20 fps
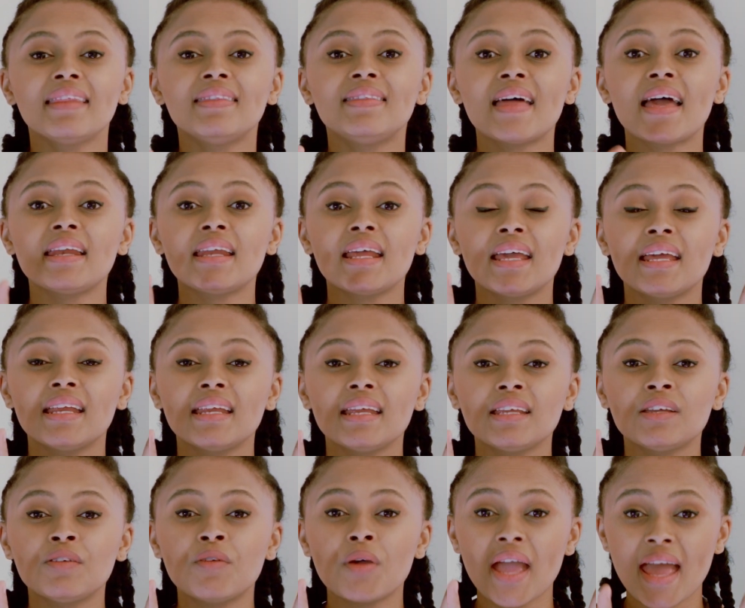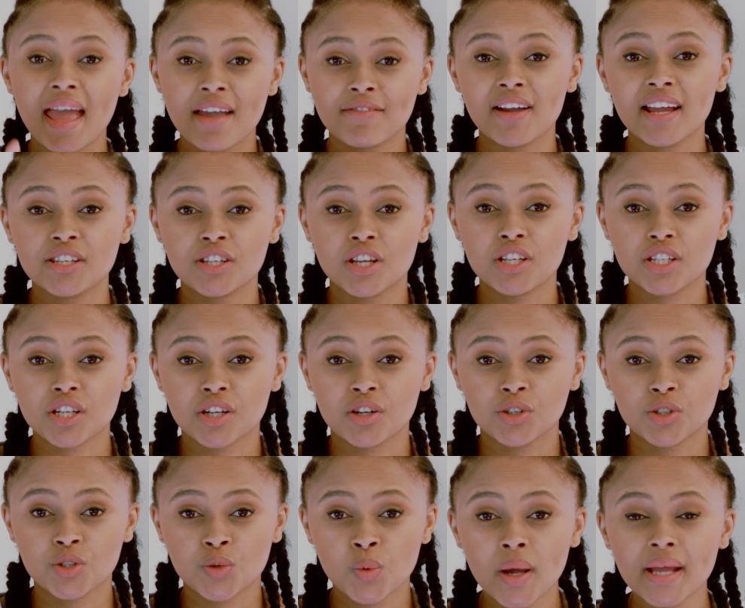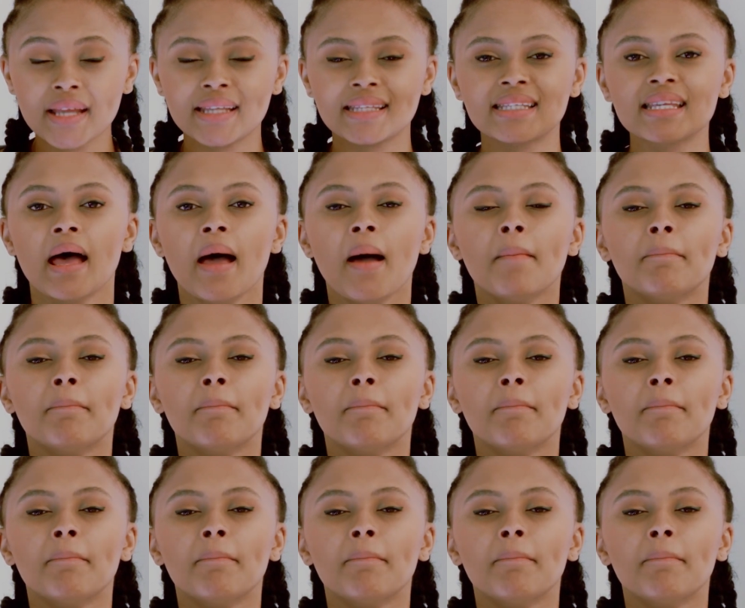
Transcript: then you have identical twins.